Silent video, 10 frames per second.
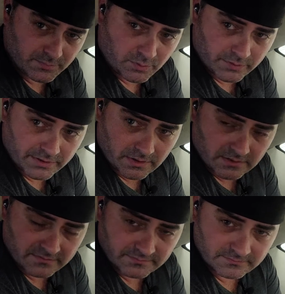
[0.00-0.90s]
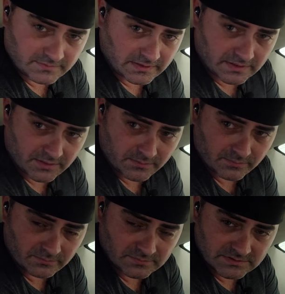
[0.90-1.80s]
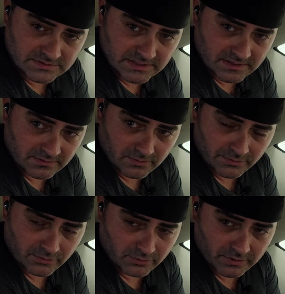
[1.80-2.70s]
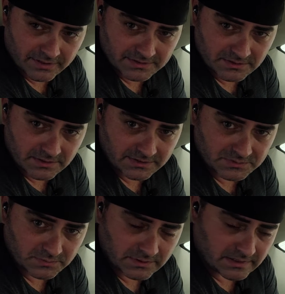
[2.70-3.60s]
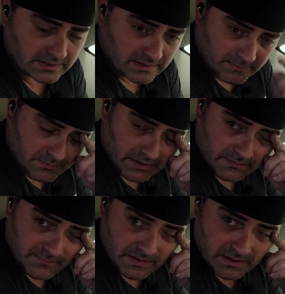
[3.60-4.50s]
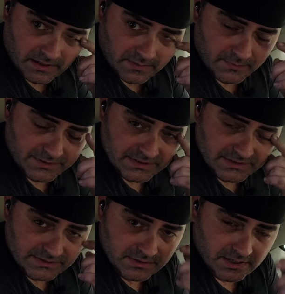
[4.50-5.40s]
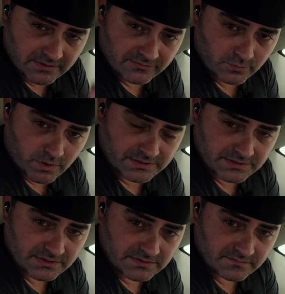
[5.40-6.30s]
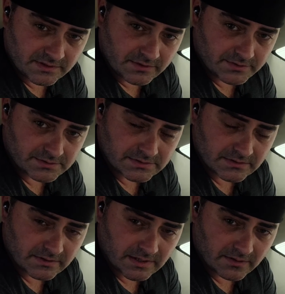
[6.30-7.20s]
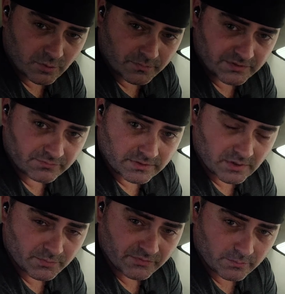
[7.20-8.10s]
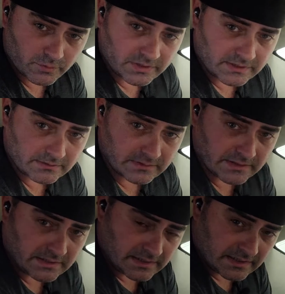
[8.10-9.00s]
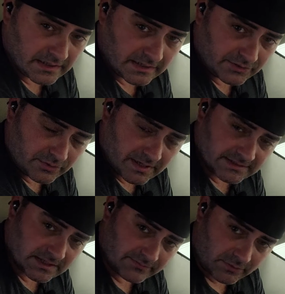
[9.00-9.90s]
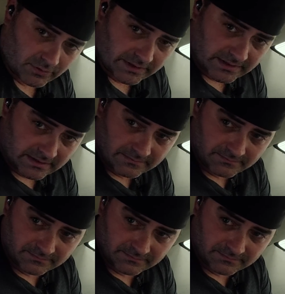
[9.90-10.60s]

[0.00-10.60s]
pull it off, and then tint it when you're on to the next one. But I appreciate you guys for watching these videos. I hope this one helps someone out, and you guys have a great day.